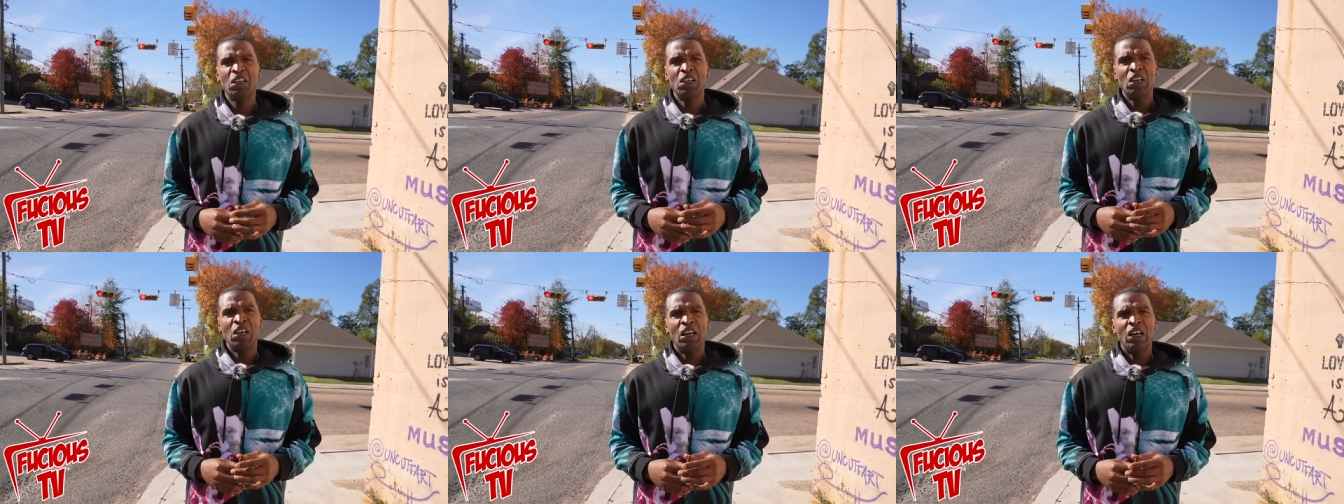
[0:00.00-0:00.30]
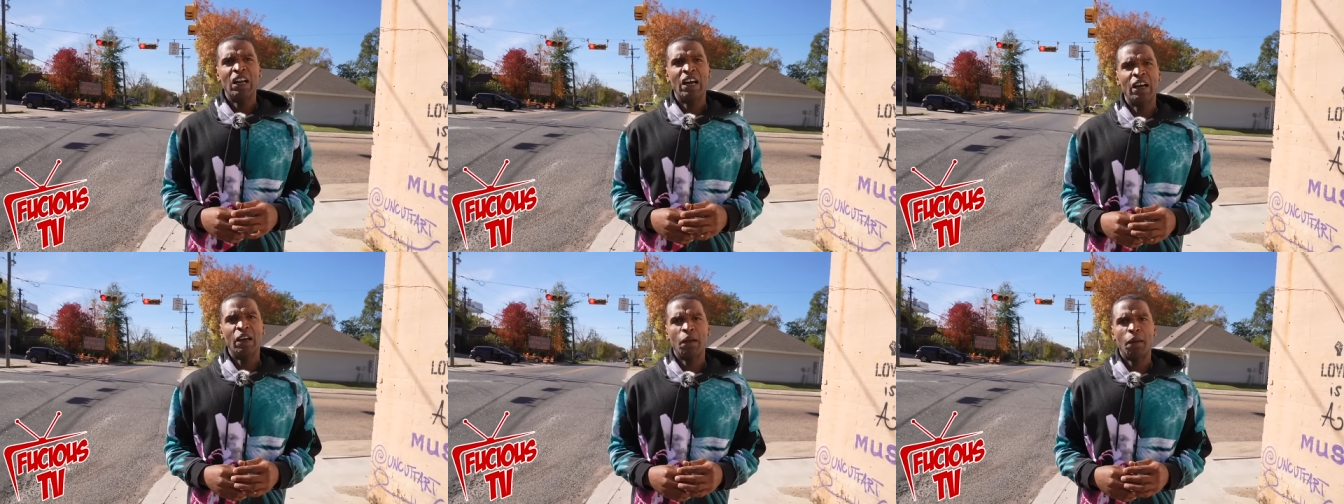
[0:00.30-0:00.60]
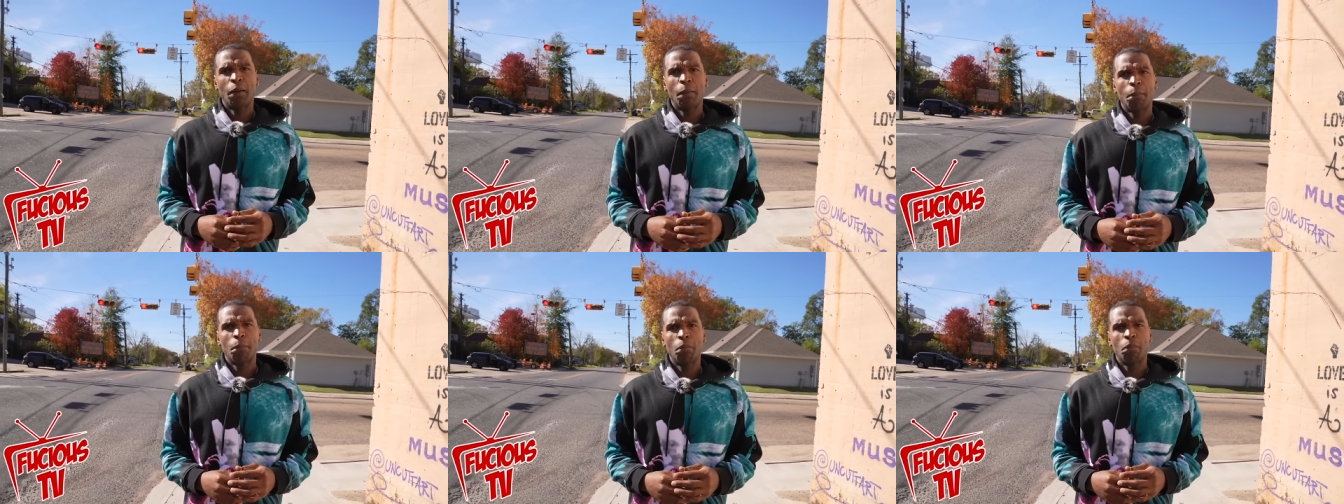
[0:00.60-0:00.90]
So you like, ran
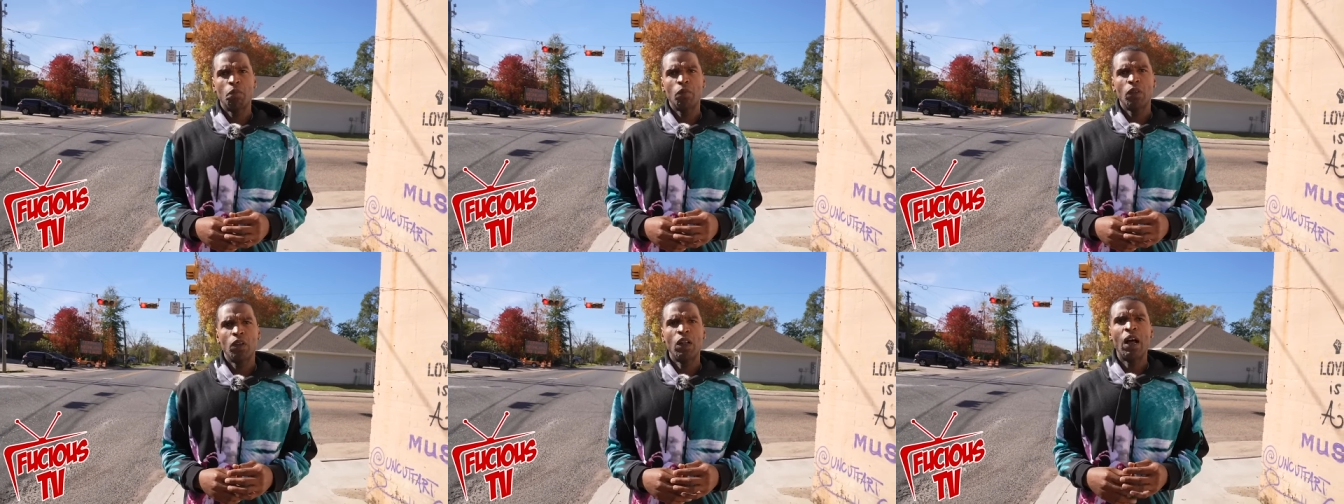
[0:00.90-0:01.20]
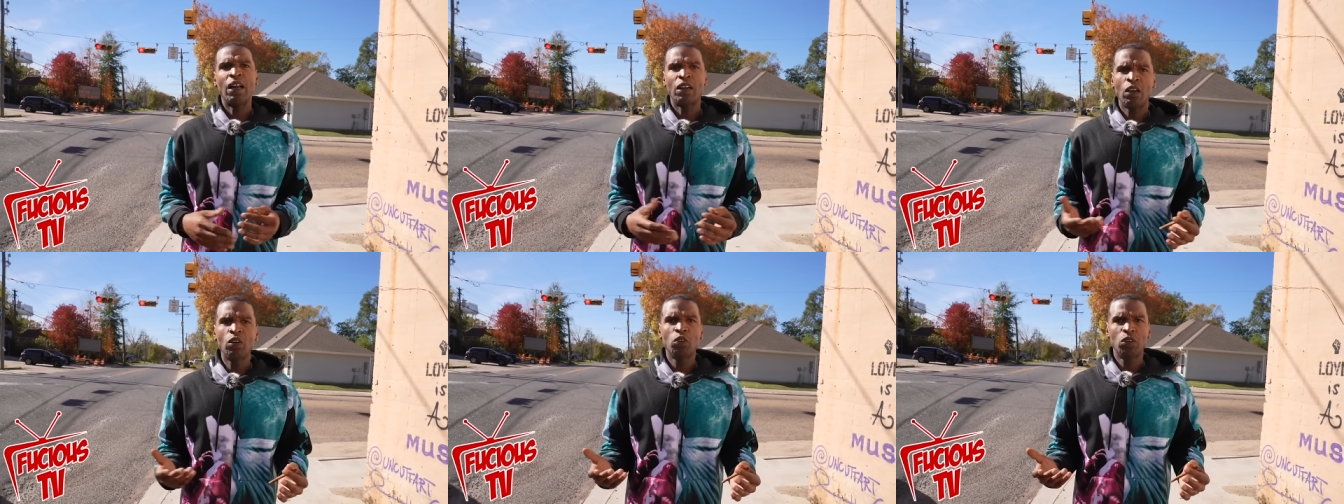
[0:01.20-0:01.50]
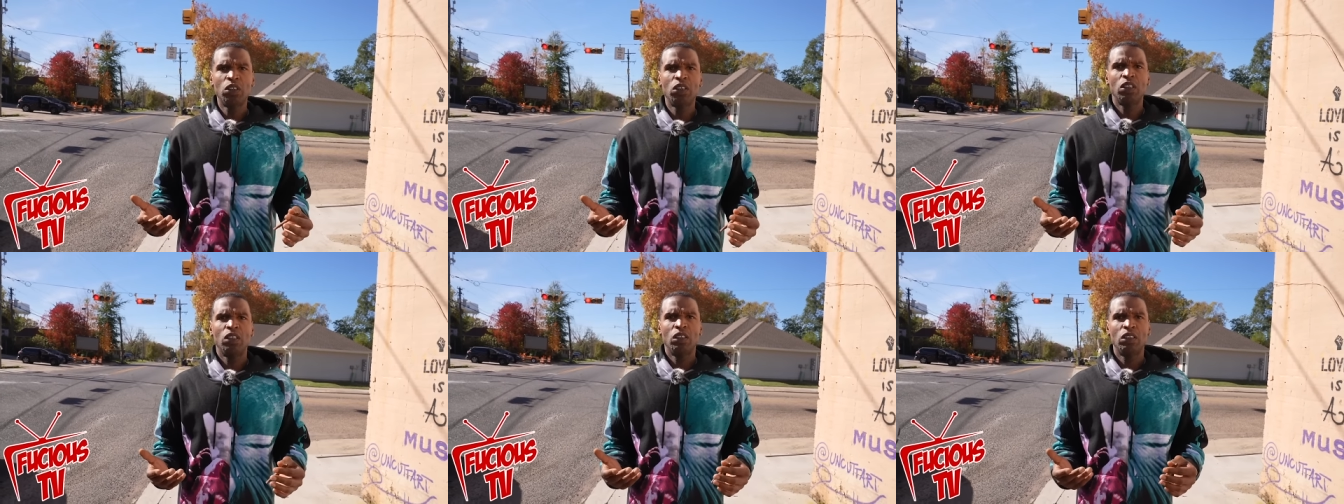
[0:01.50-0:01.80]
into him? I knew
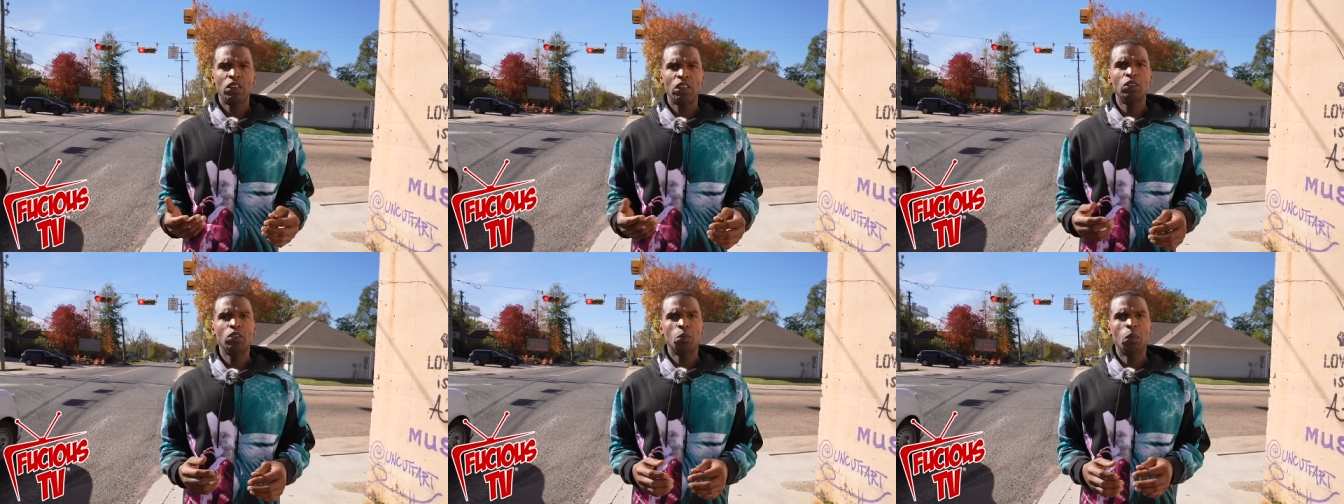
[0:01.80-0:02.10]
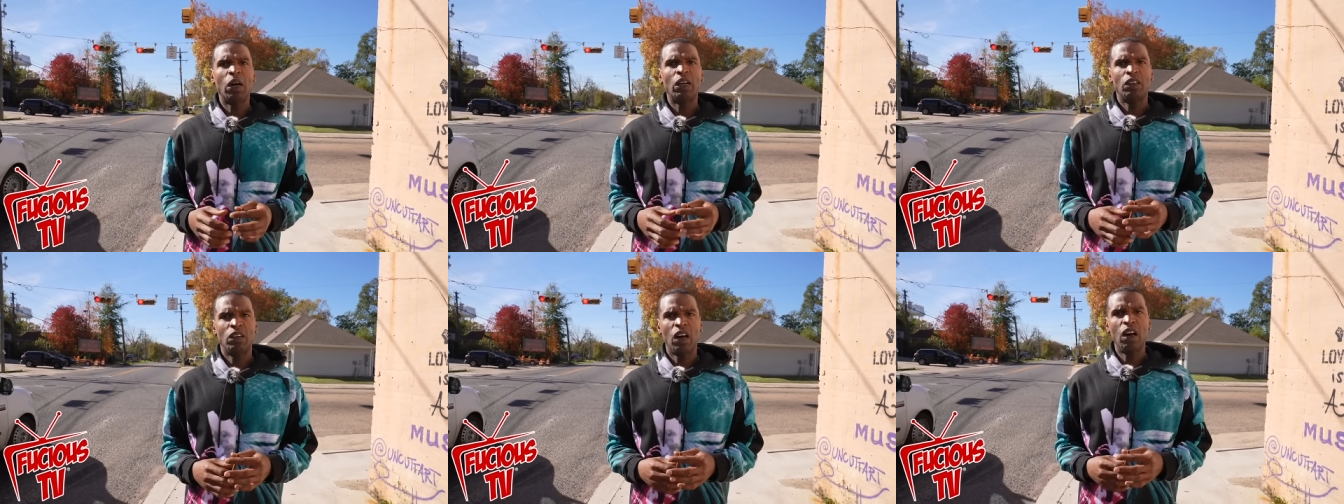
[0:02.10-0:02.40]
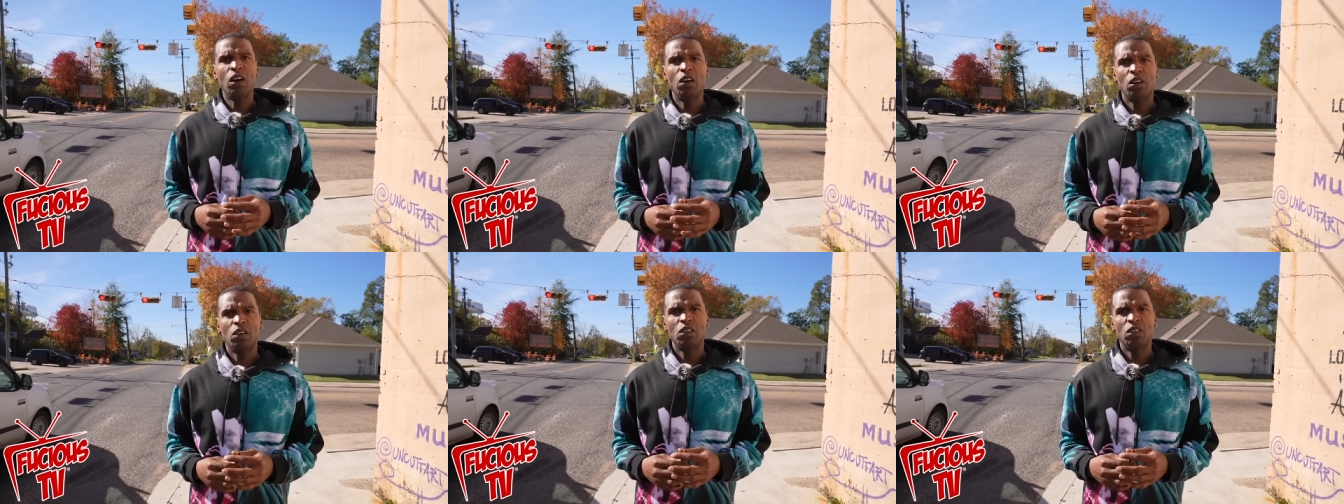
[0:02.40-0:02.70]
G. G was my
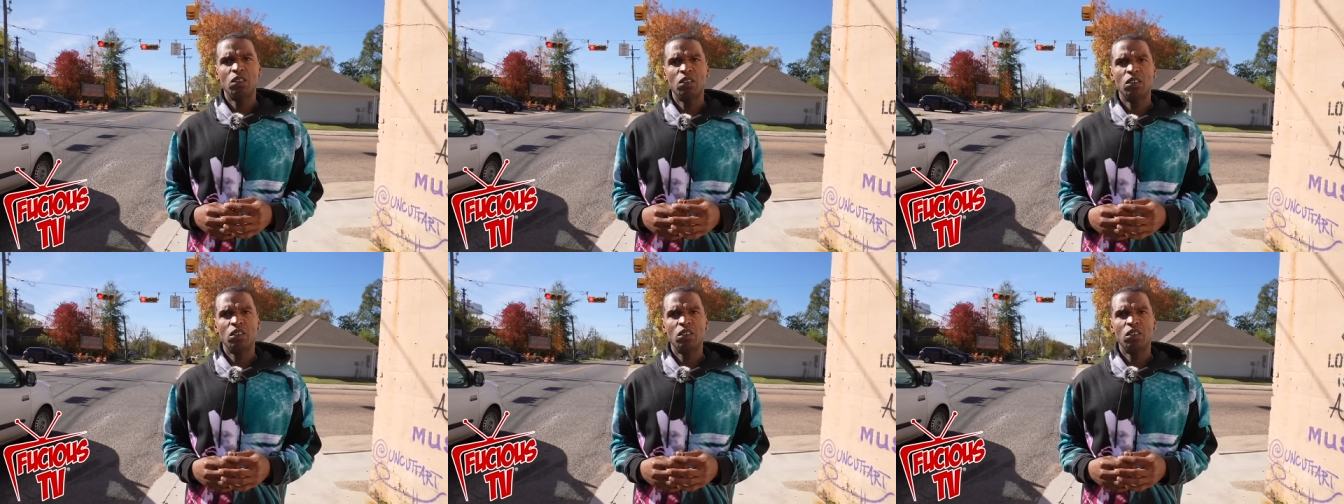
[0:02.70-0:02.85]
dog.